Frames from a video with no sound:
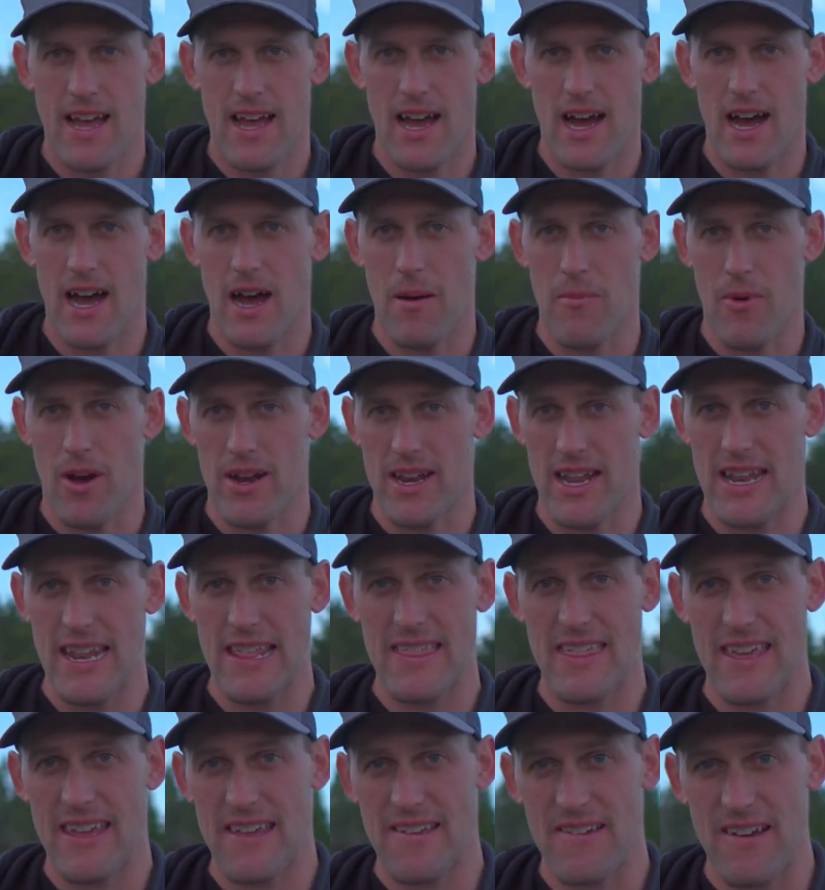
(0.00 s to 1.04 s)
On any
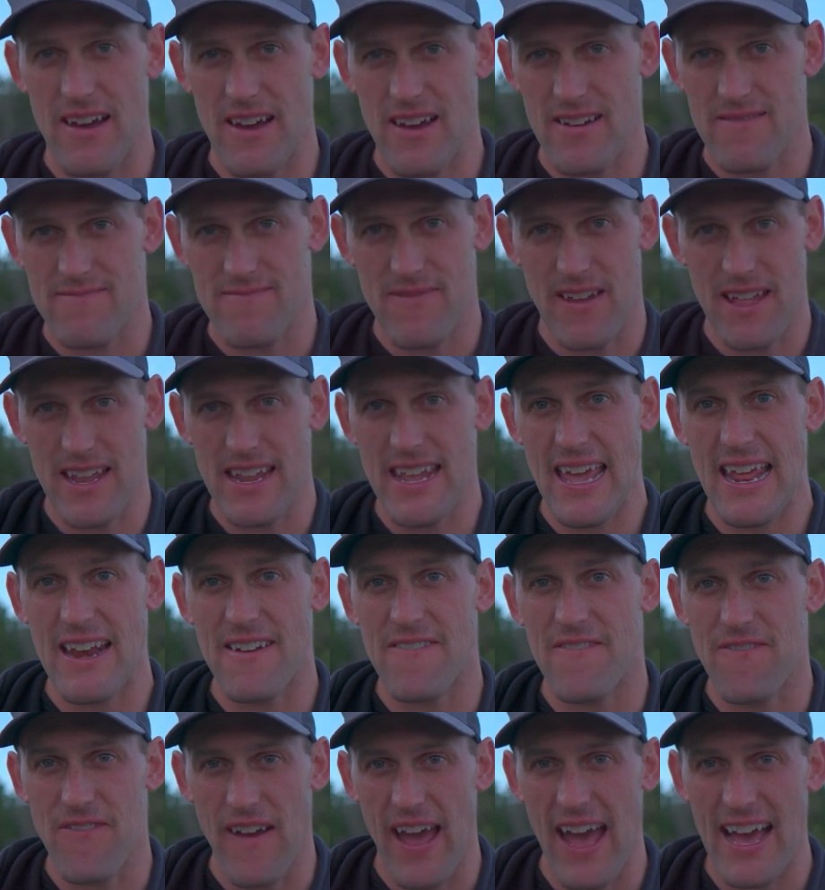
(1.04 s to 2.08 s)
kind
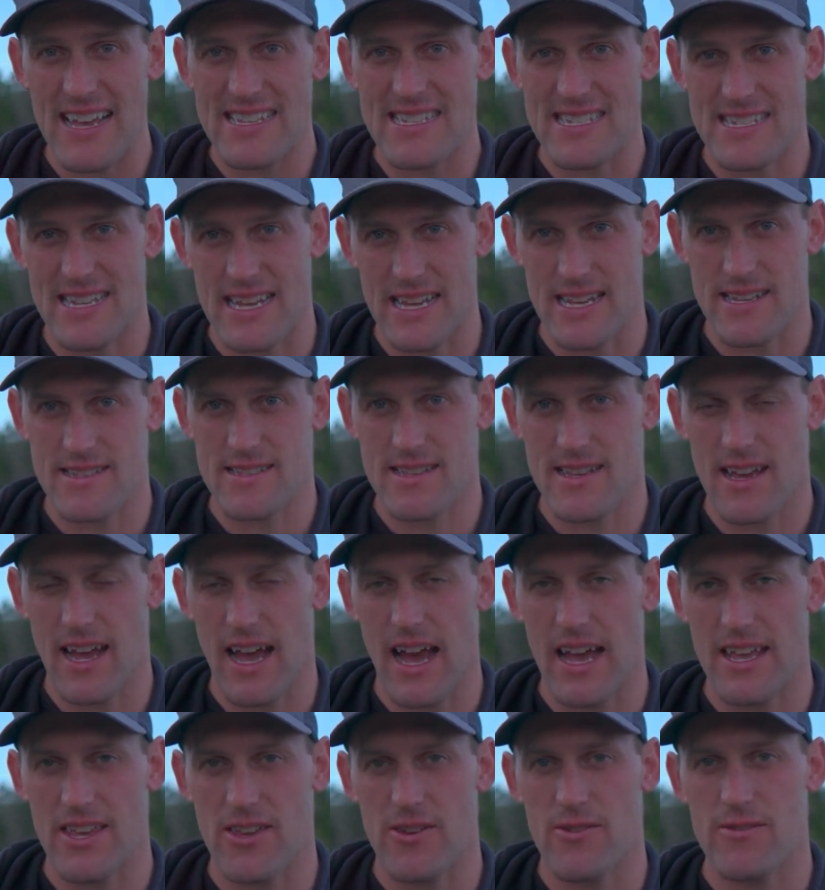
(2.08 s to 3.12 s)
of fast disc,
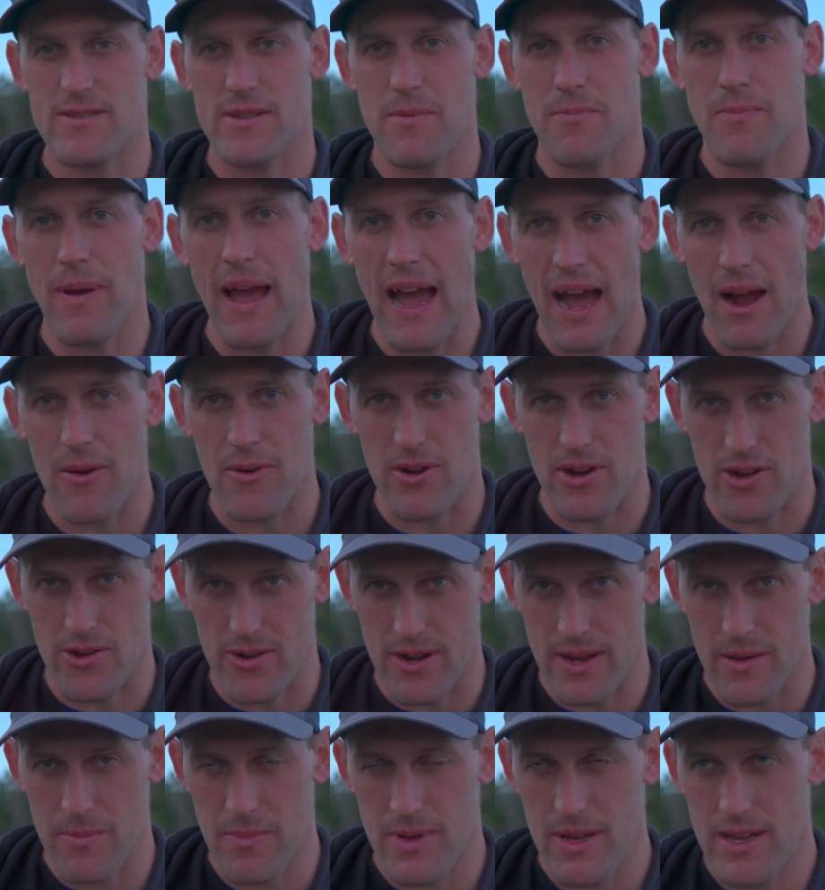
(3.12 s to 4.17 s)
I use a power
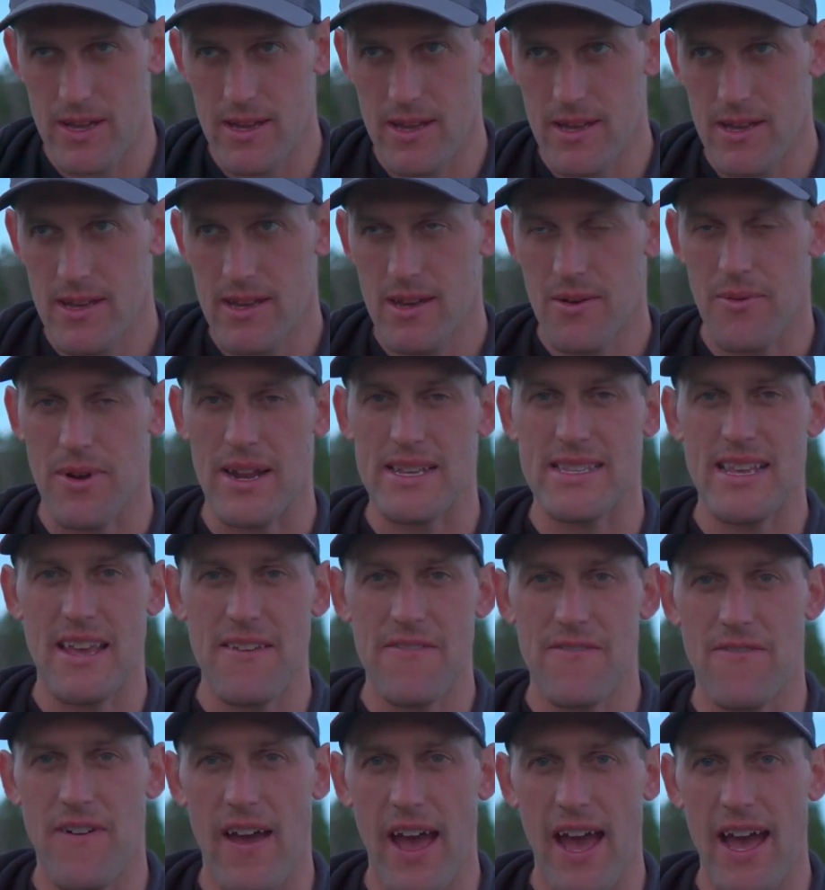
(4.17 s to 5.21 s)
grip. When I say
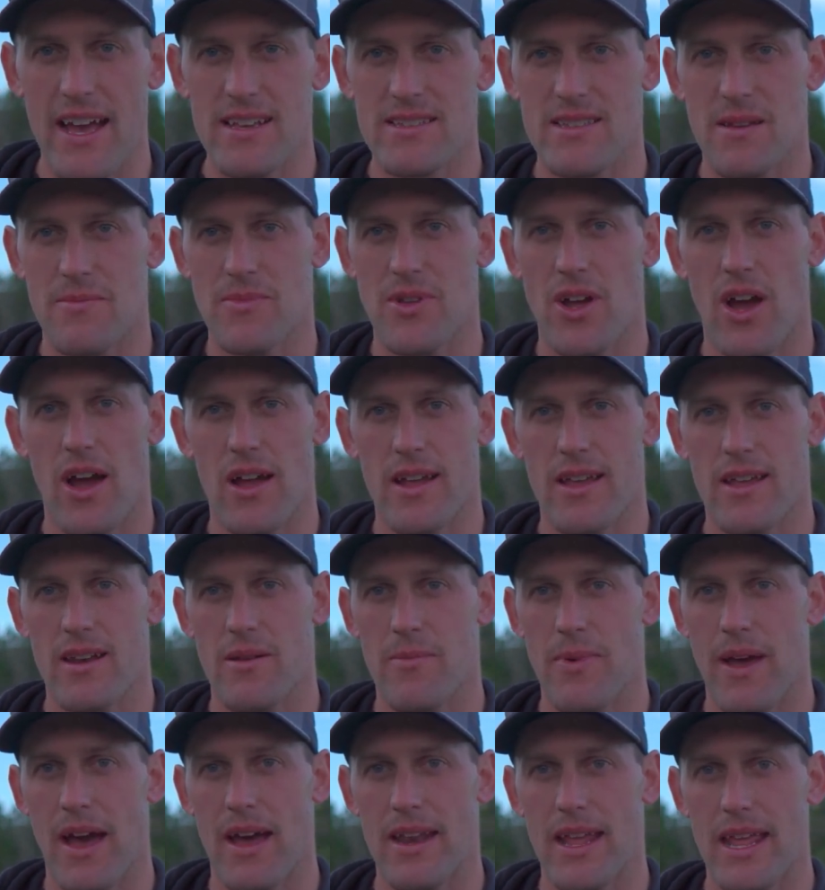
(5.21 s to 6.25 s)
fast, I'm talking
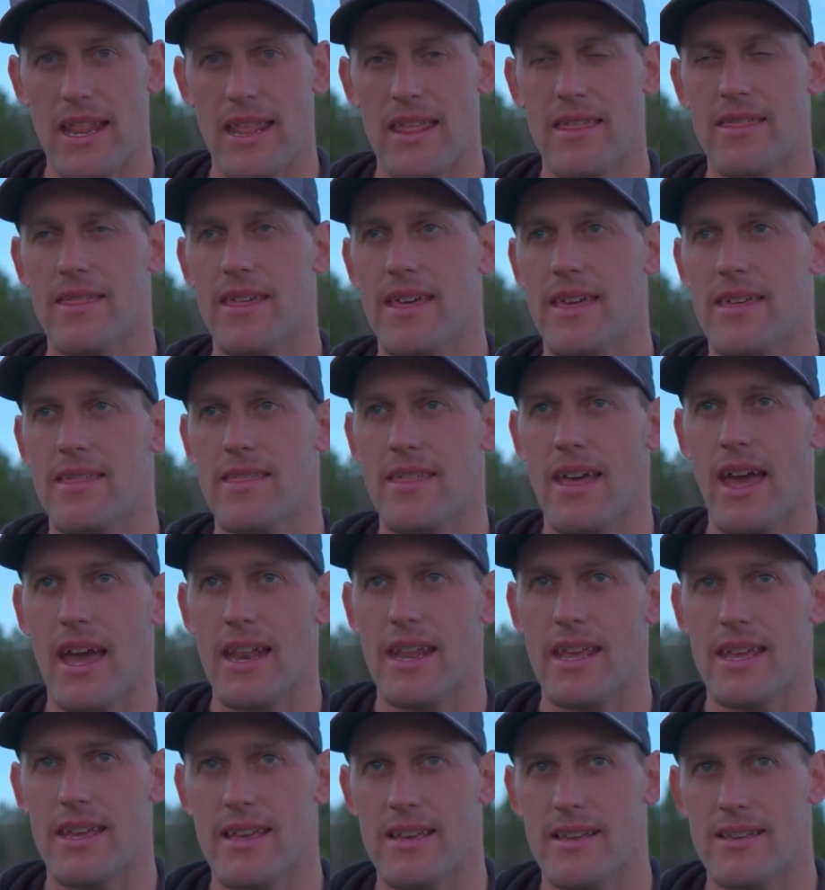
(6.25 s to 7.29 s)
about anything that
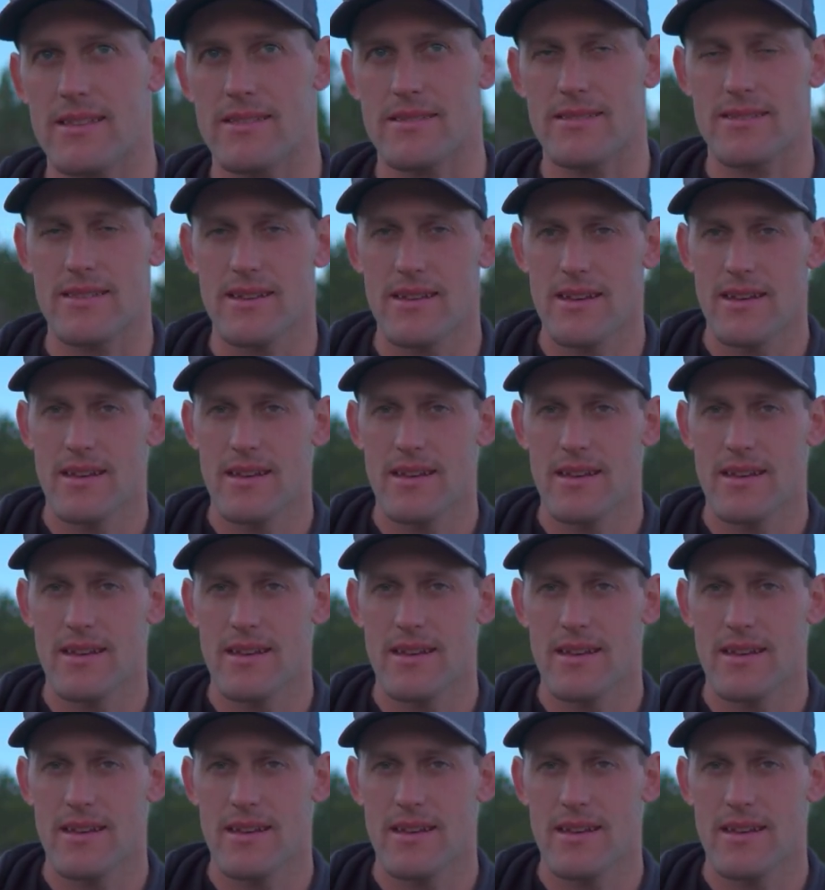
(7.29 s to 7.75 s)
is